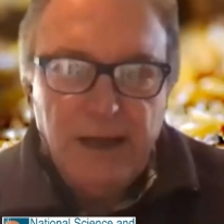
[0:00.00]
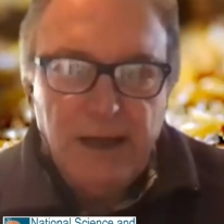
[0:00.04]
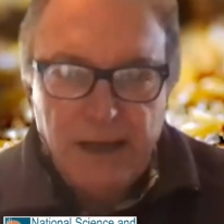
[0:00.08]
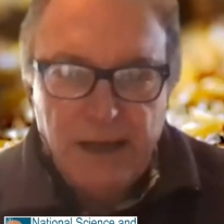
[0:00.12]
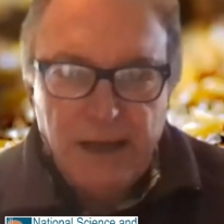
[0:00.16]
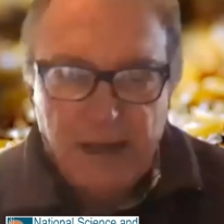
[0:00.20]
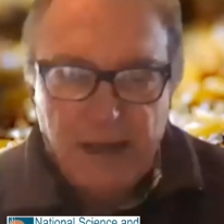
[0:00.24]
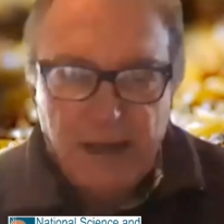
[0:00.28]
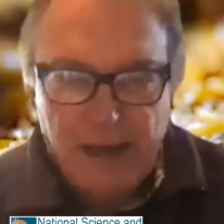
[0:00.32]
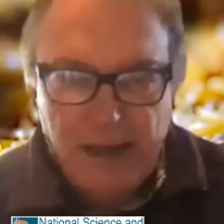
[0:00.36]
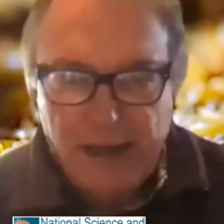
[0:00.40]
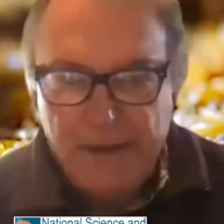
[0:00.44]

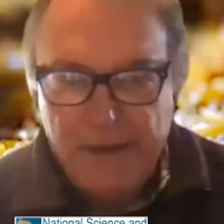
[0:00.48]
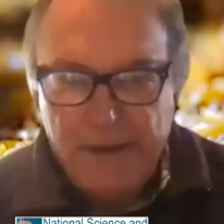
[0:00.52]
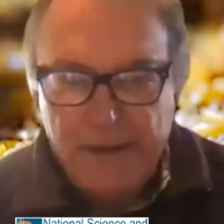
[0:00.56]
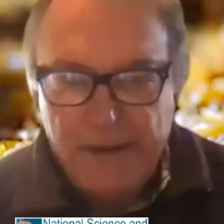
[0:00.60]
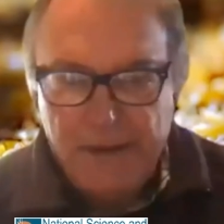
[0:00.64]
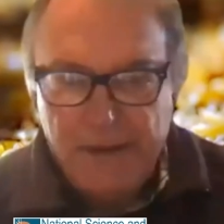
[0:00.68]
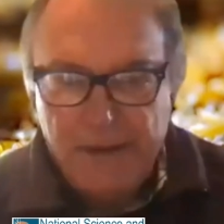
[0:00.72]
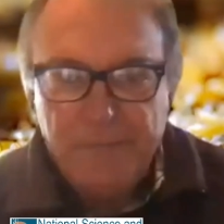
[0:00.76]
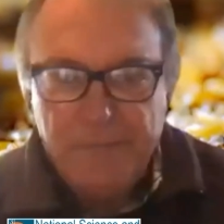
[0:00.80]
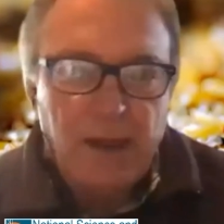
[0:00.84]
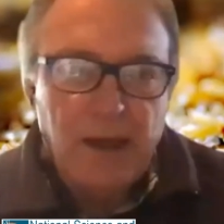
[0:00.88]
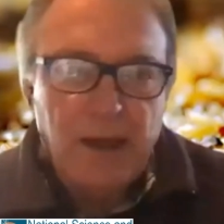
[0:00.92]

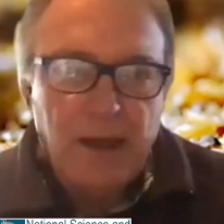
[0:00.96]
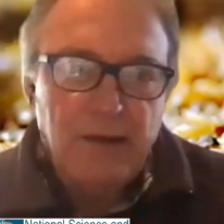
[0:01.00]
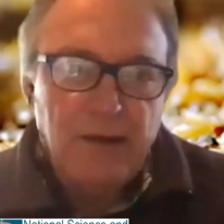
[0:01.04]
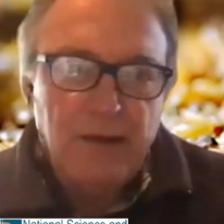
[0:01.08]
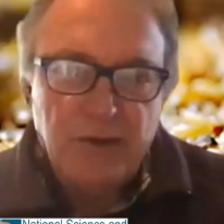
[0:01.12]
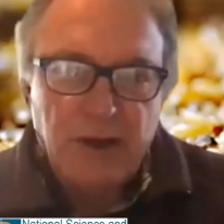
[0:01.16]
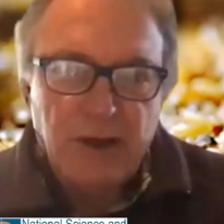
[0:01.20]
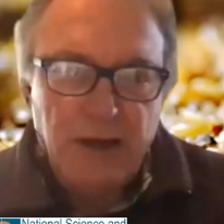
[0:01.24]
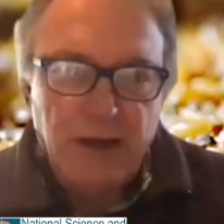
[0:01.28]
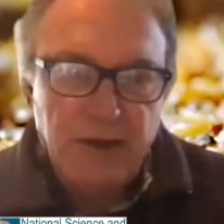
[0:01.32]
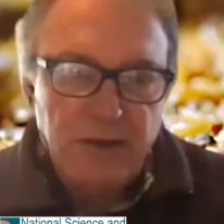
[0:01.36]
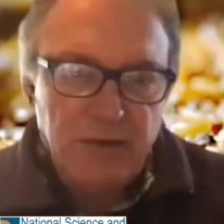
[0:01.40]
and
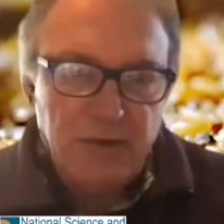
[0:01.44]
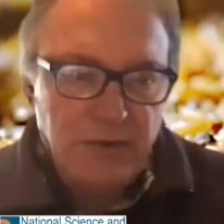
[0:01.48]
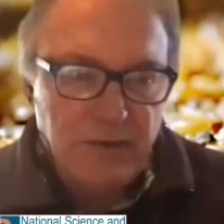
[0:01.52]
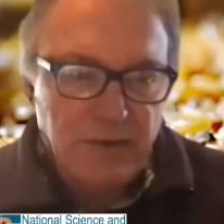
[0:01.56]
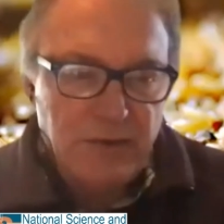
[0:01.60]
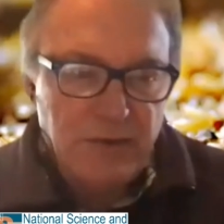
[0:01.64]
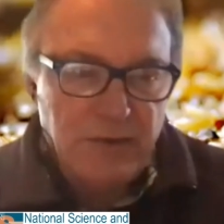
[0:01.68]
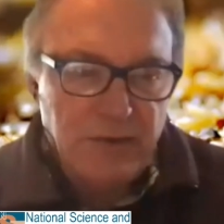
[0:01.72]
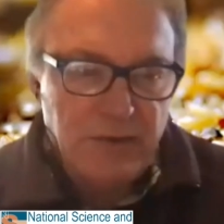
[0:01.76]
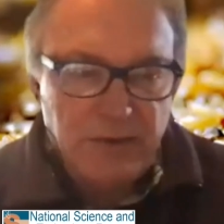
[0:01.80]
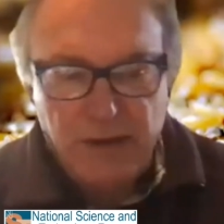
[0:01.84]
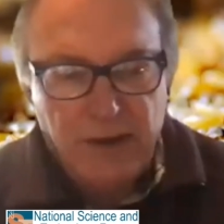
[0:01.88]

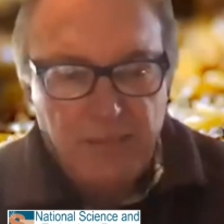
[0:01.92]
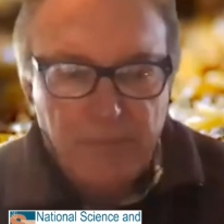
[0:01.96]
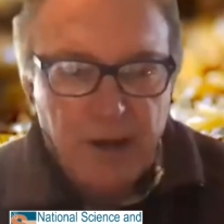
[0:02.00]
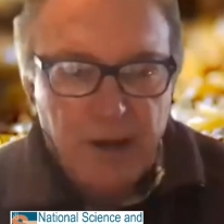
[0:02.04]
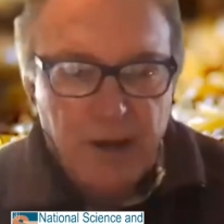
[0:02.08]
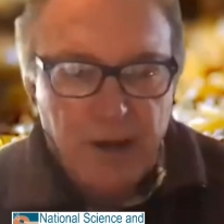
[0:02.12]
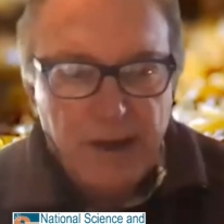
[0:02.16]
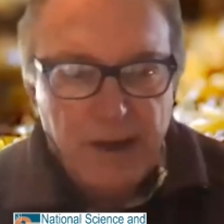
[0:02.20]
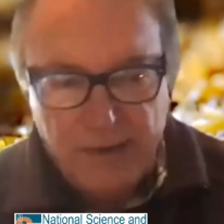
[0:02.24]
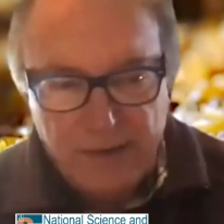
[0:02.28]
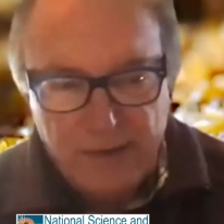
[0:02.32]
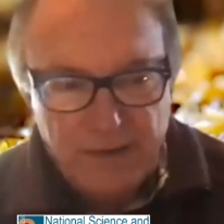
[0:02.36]
changes in
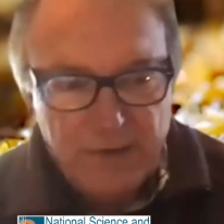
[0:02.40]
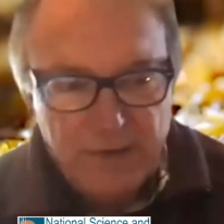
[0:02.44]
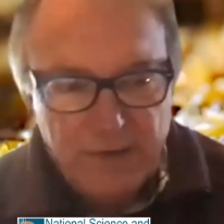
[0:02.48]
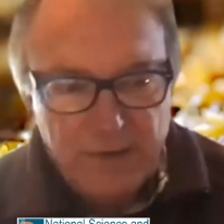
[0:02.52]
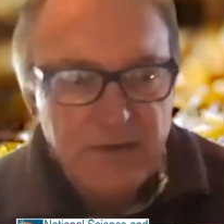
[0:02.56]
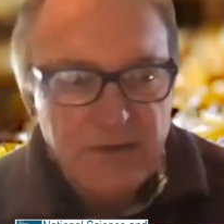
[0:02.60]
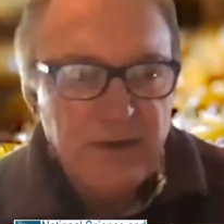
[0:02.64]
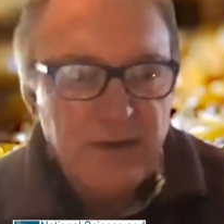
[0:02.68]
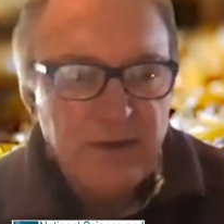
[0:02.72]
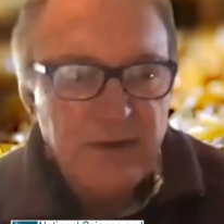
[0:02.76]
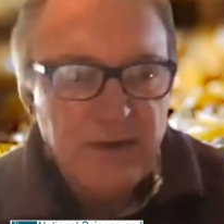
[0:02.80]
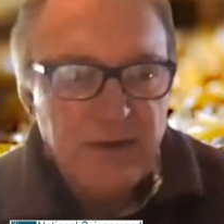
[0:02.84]

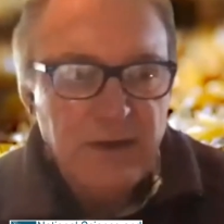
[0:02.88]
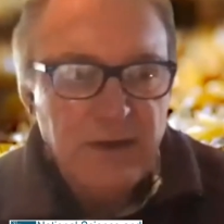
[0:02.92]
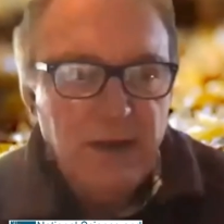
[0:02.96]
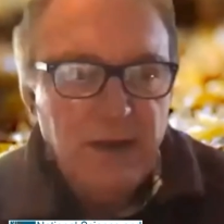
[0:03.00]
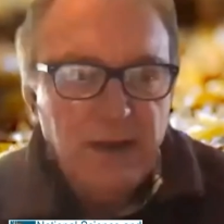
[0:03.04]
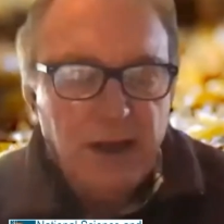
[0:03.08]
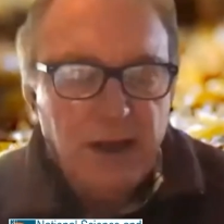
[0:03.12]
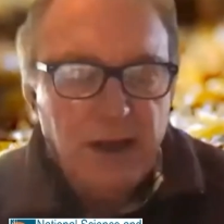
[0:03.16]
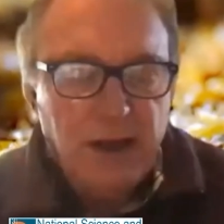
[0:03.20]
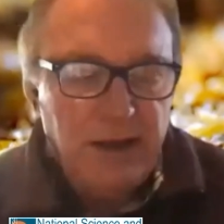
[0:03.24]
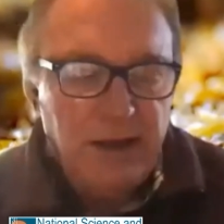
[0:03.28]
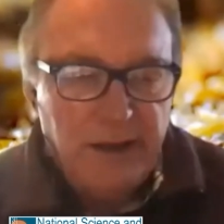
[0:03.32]
abundance
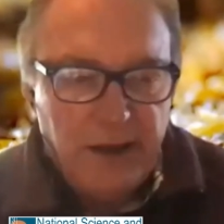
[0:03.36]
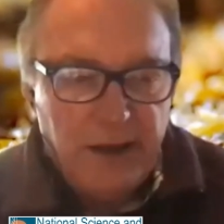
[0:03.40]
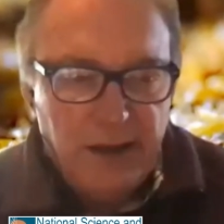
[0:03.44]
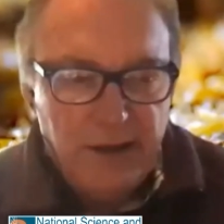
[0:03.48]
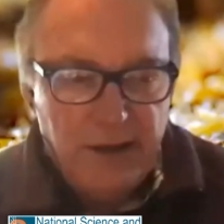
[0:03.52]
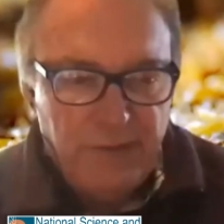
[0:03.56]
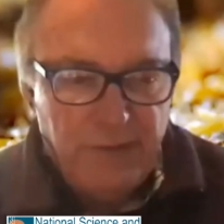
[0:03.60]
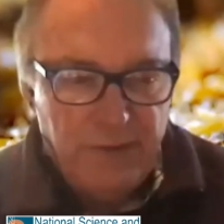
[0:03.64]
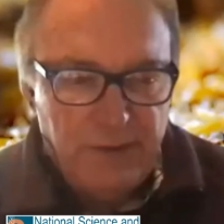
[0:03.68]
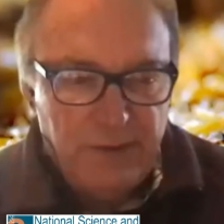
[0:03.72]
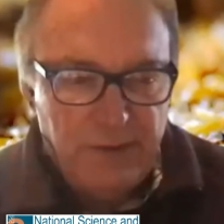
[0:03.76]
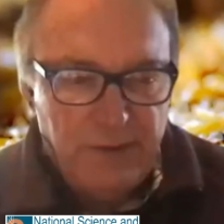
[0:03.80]

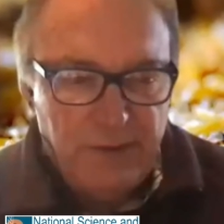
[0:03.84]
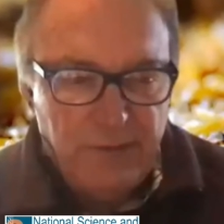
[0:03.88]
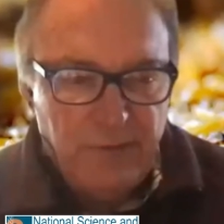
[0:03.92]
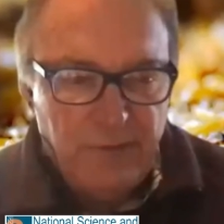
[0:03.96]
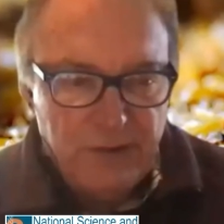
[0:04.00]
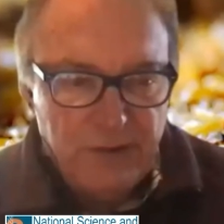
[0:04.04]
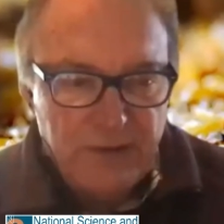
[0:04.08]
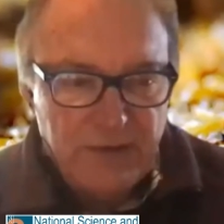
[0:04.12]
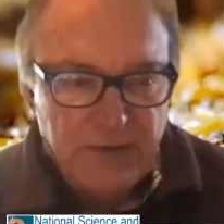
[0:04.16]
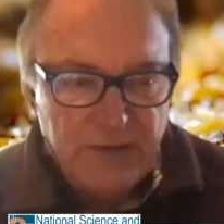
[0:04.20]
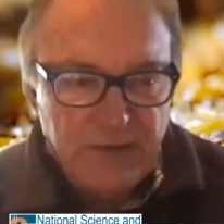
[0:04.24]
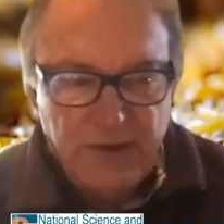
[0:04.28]
over
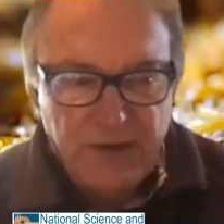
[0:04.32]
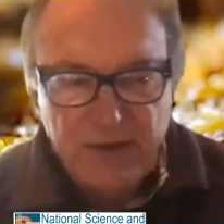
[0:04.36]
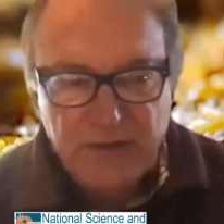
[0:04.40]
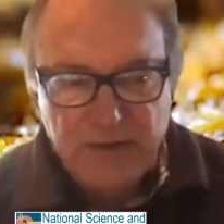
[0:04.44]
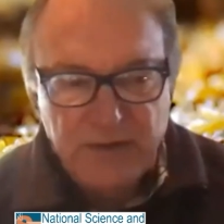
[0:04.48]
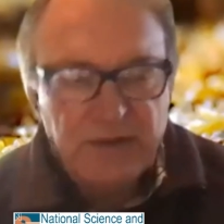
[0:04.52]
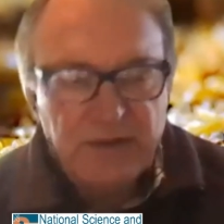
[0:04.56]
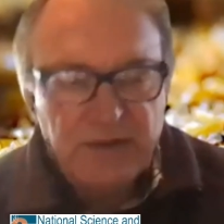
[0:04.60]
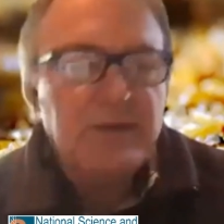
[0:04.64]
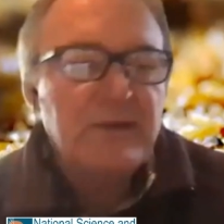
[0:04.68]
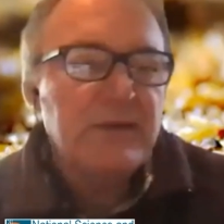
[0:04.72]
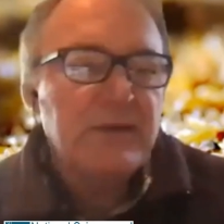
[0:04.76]
different
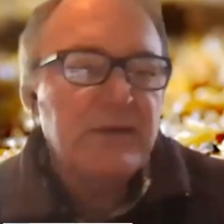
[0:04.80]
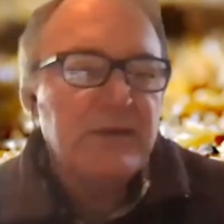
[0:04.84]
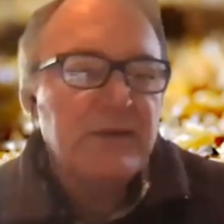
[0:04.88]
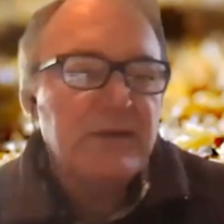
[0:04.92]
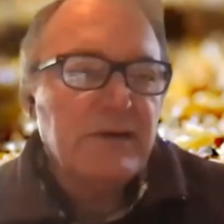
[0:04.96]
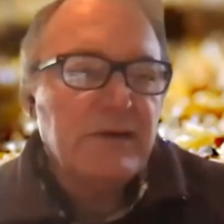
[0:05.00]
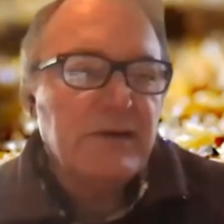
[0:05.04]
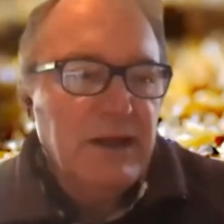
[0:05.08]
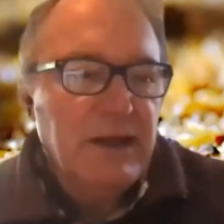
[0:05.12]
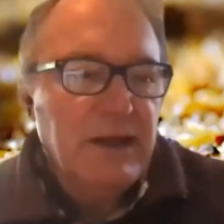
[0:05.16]
seasons.